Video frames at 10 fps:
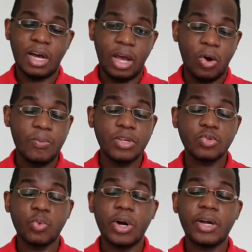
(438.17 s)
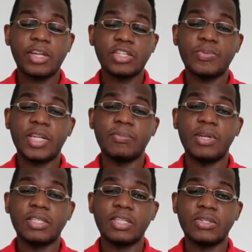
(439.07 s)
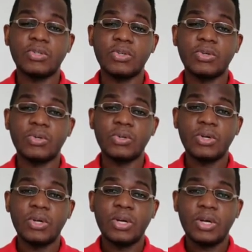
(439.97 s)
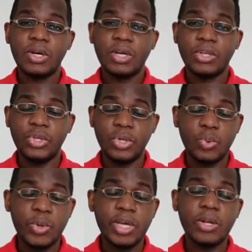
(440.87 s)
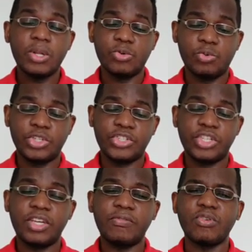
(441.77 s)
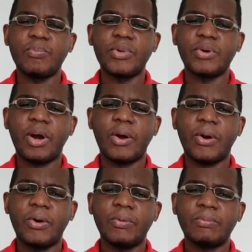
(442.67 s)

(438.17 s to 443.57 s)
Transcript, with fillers: I hope this word has been a blessing to you. You will receive your miracle.